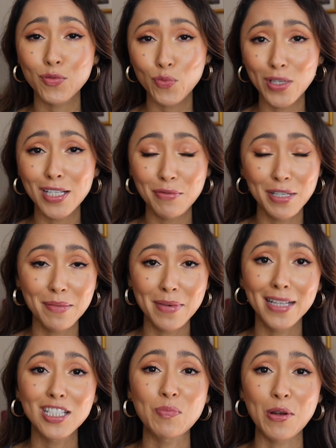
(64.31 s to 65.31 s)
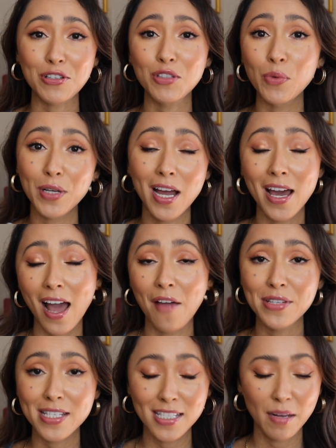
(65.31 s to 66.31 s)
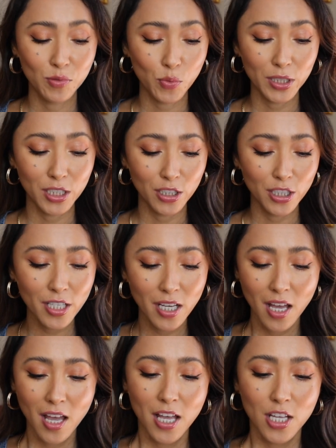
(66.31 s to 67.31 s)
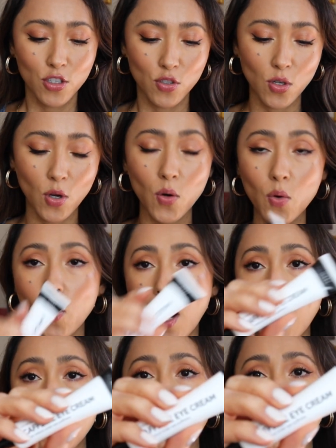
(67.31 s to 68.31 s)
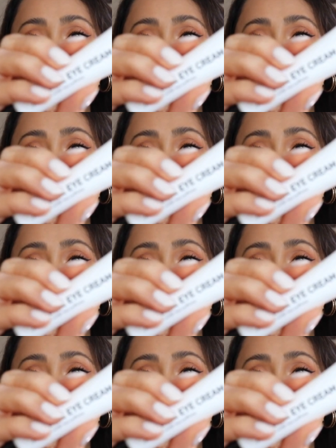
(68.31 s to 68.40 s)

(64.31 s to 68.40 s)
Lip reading: really bad, especially when I haven't slept really good. So I was